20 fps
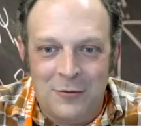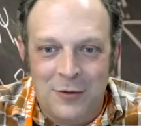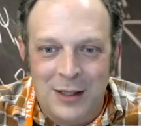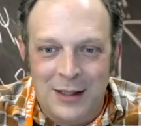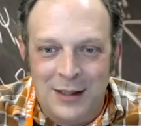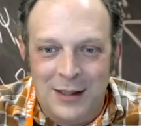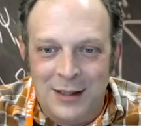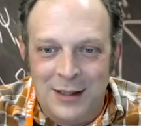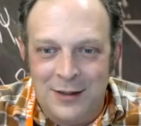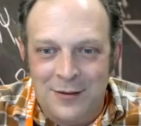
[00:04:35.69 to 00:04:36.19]

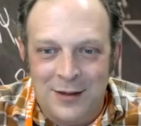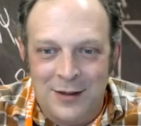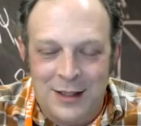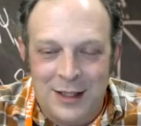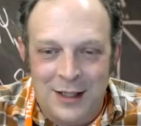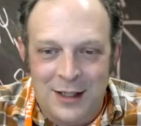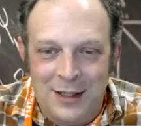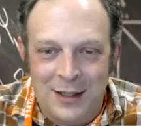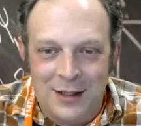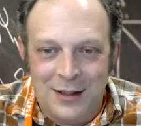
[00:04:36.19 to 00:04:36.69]
reasons for
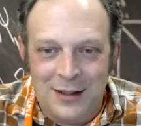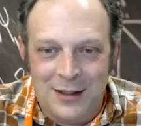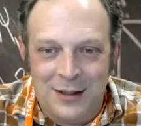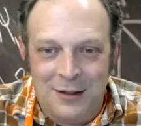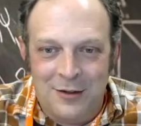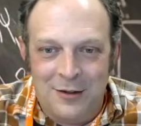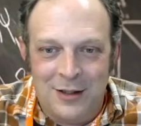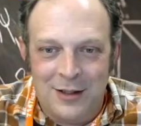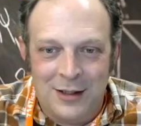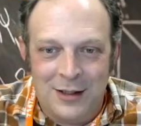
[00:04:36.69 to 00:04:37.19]
taking this
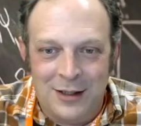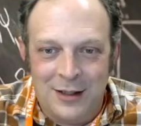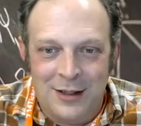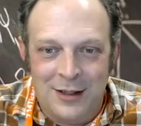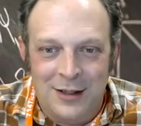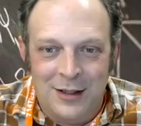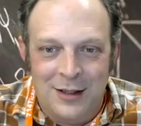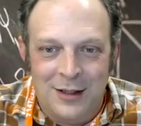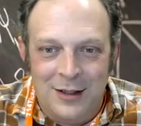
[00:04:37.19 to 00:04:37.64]
seriously?